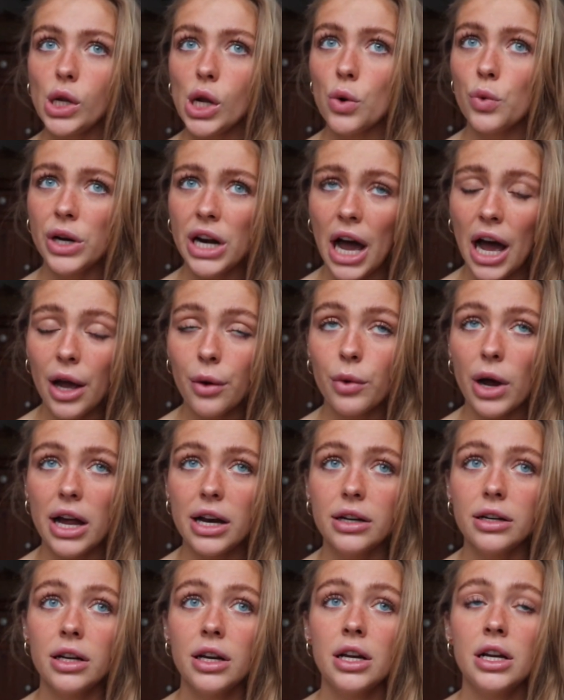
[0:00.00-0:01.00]
when I
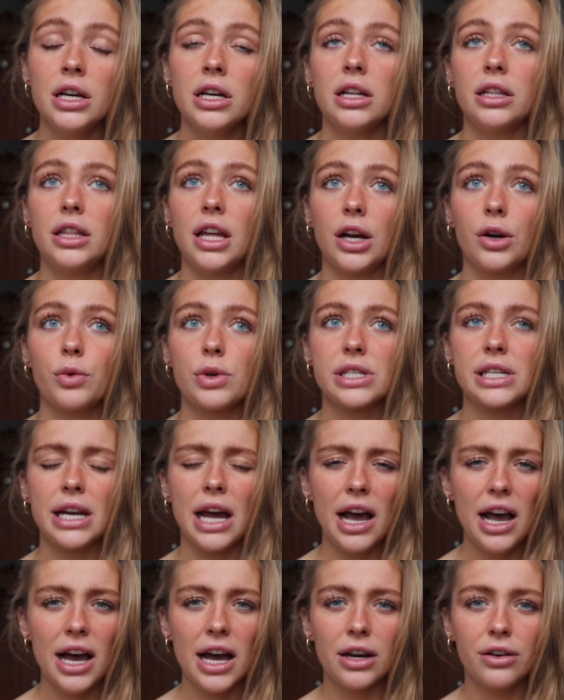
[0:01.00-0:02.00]
went, there was an
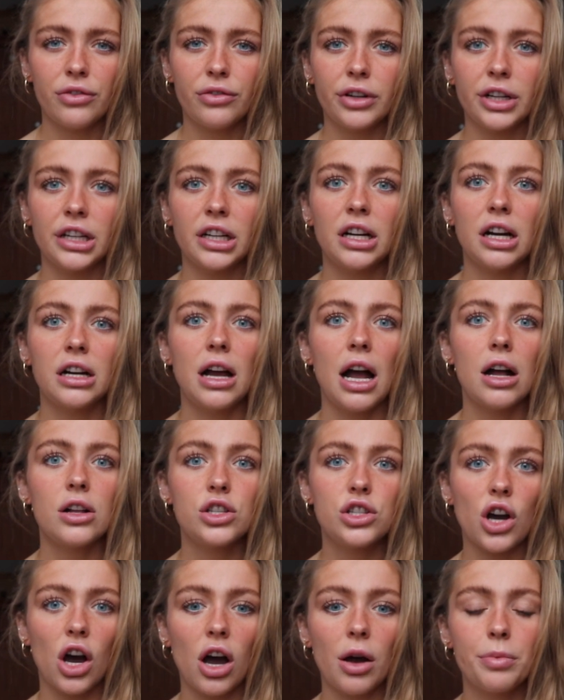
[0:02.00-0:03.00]
ad for
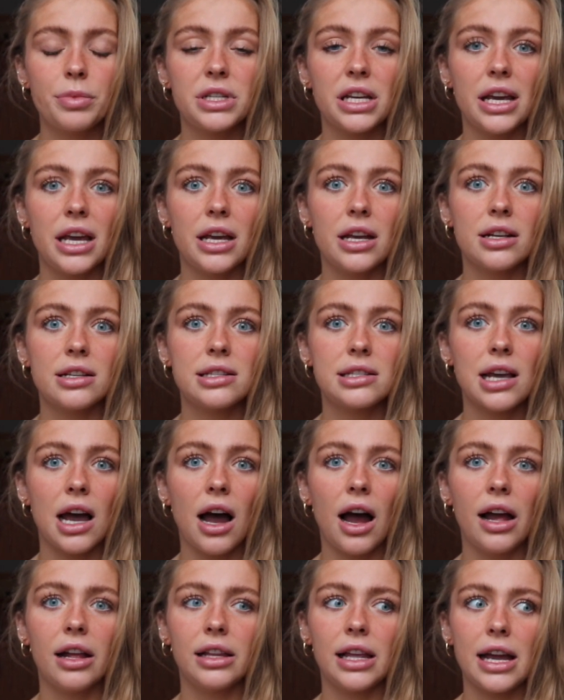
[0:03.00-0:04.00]
adopt a
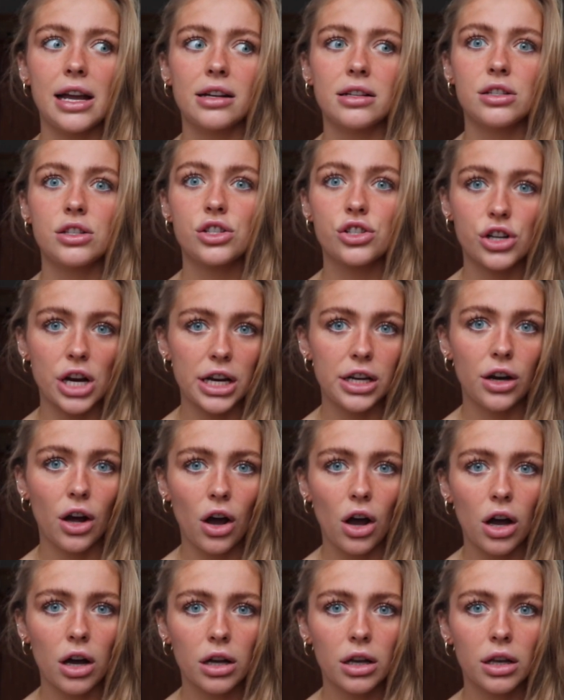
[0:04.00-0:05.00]
Thailand stray
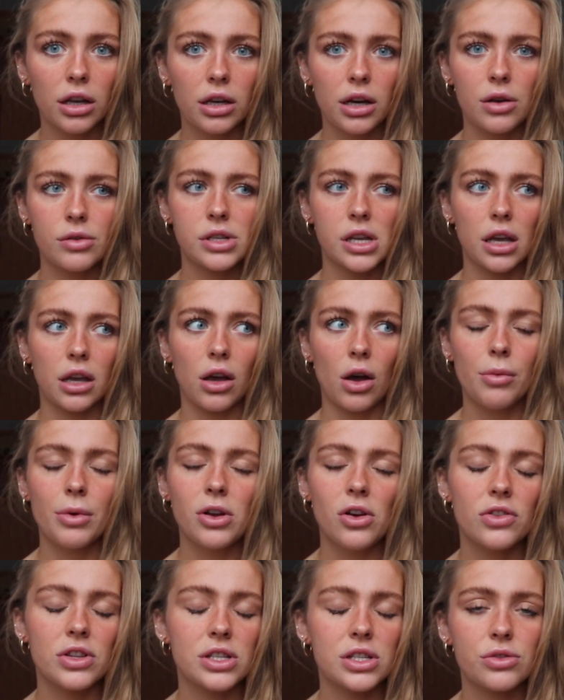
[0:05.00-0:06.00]
dog, and I was like, oh my
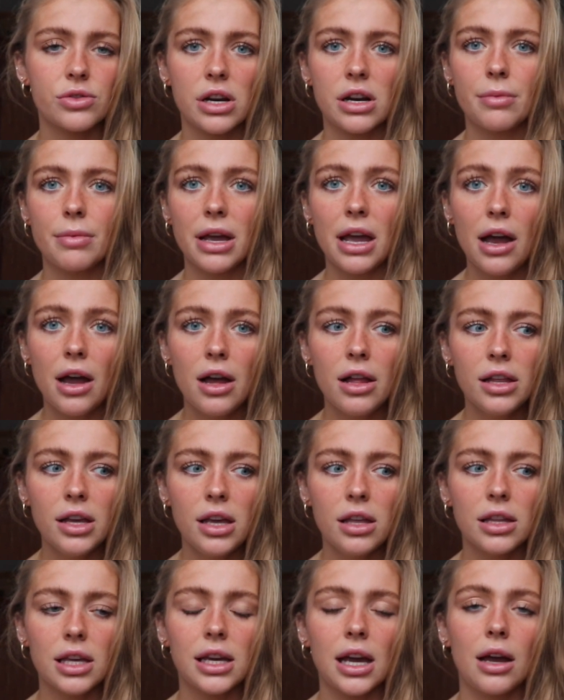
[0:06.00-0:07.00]
god, this is right up my
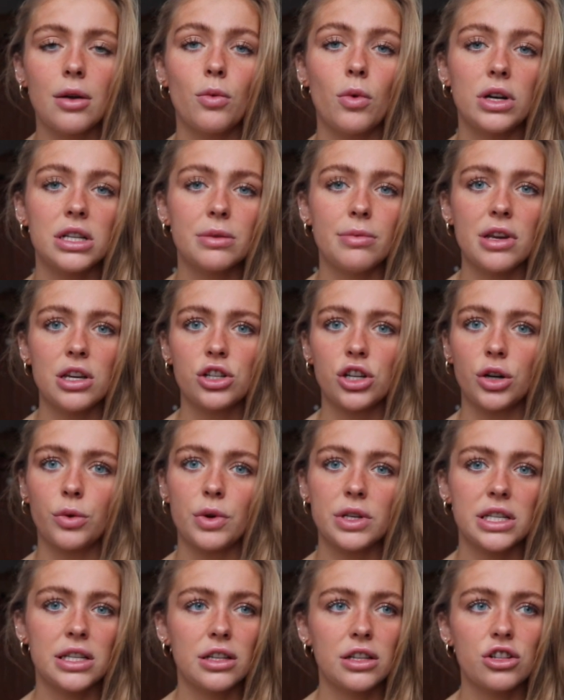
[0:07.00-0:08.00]
alley. Like, I wanted to make sure it
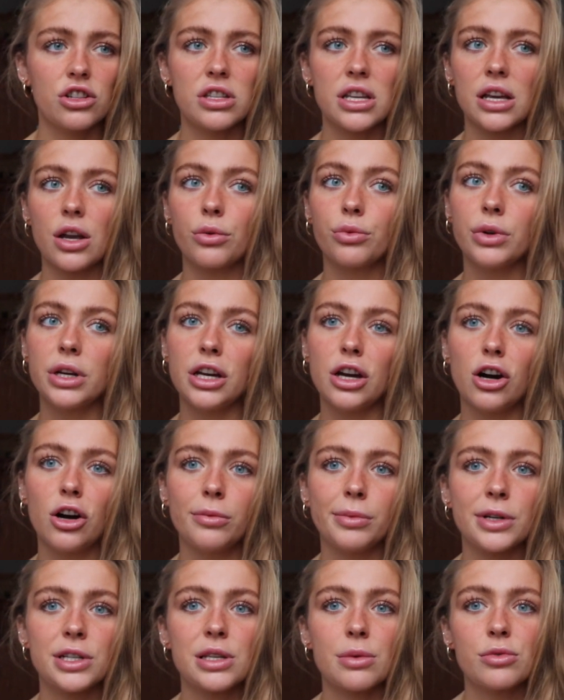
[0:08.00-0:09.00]
wasn't just like a
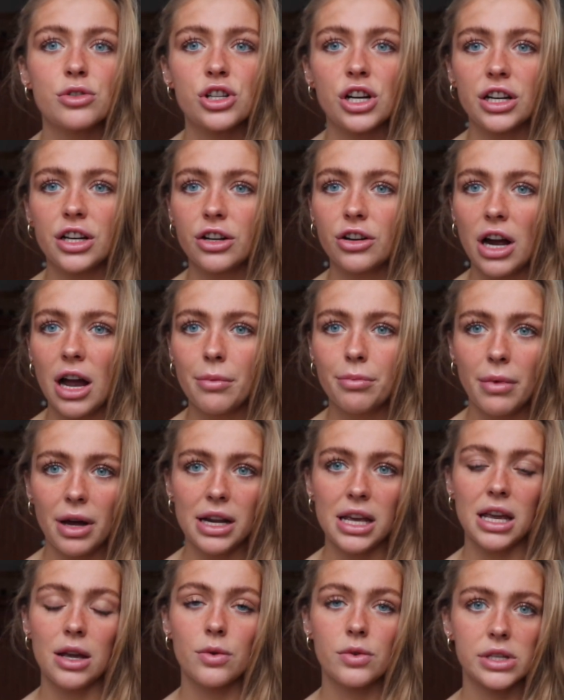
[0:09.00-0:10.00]
rehome or someone trying to grab
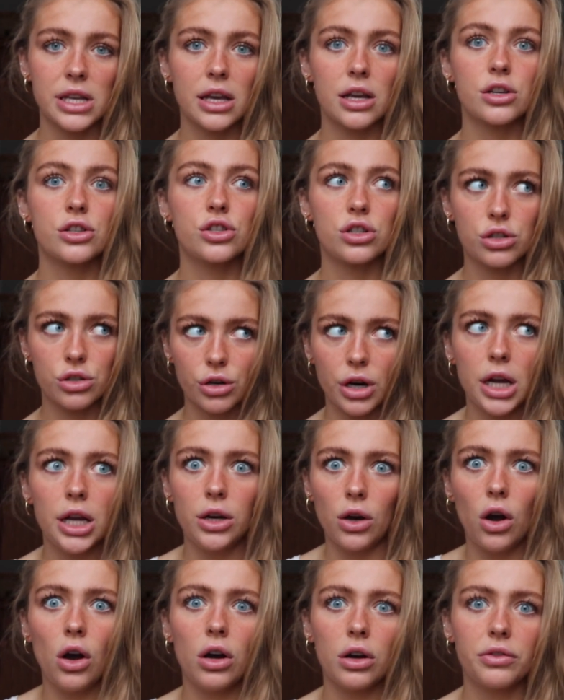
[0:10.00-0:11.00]
money. It was like a stray
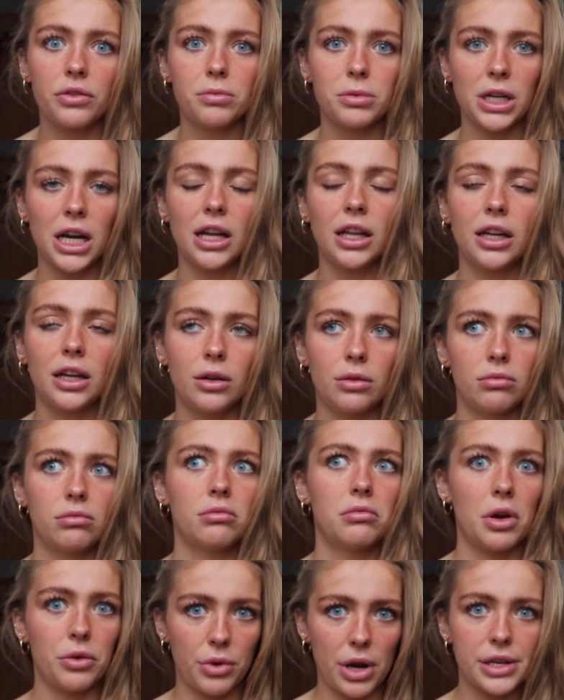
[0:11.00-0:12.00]
dog from Thailand,
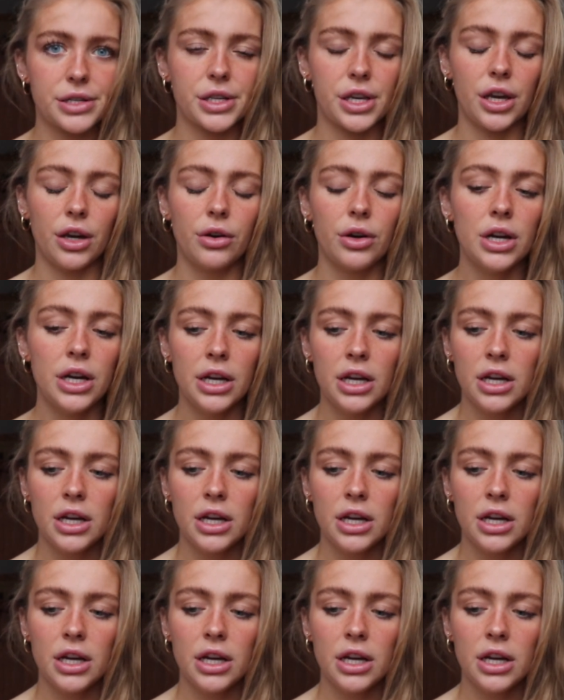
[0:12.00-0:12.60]
a rescue.